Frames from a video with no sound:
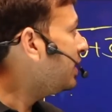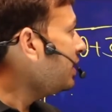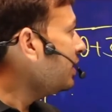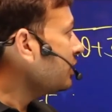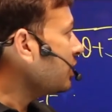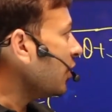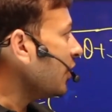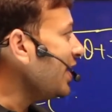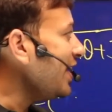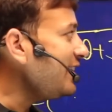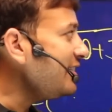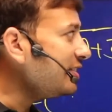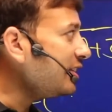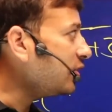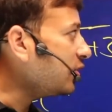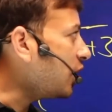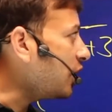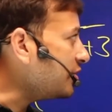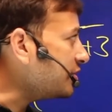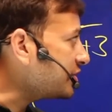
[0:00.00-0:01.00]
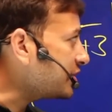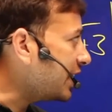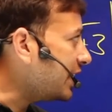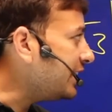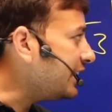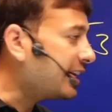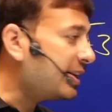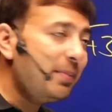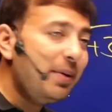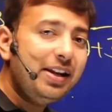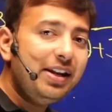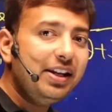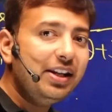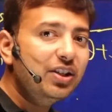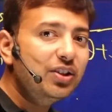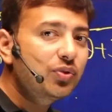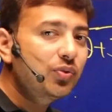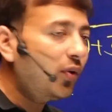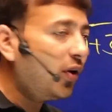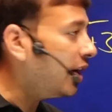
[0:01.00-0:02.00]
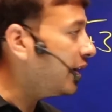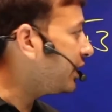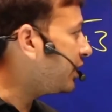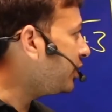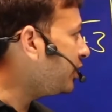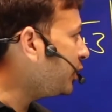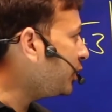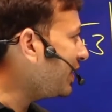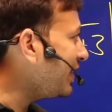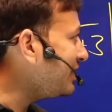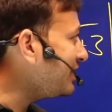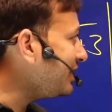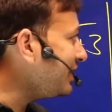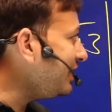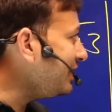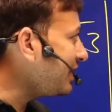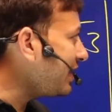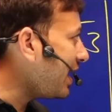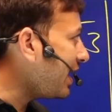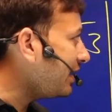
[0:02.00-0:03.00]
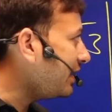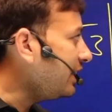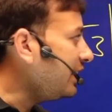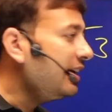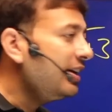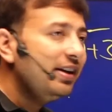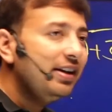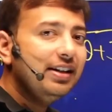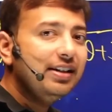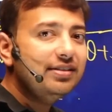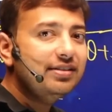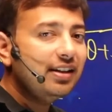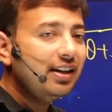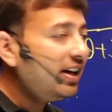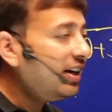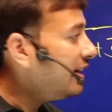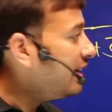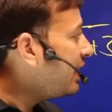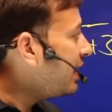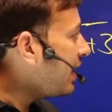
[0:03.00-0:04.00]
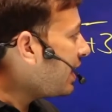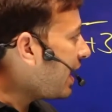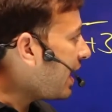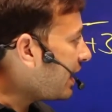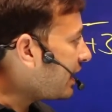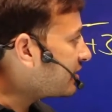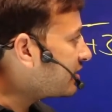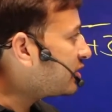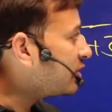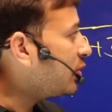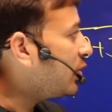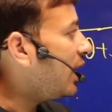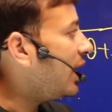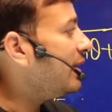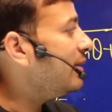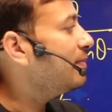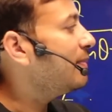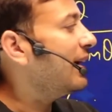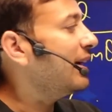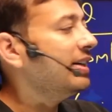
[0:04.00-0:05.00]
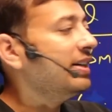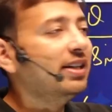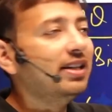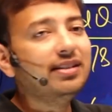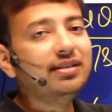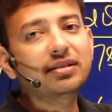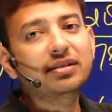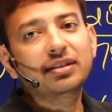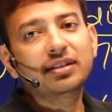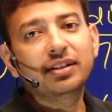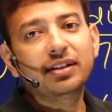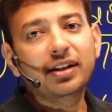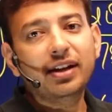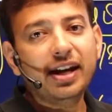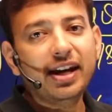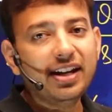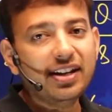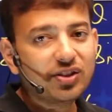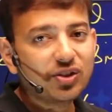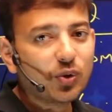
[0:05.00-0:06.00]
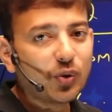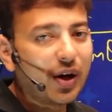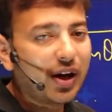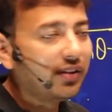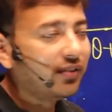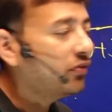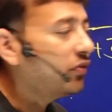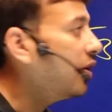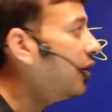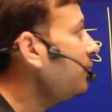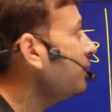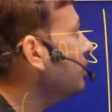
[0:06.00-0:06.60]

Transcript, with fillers: Now 8 is a constant remaining is what? You can see that it's a x square minus a square form.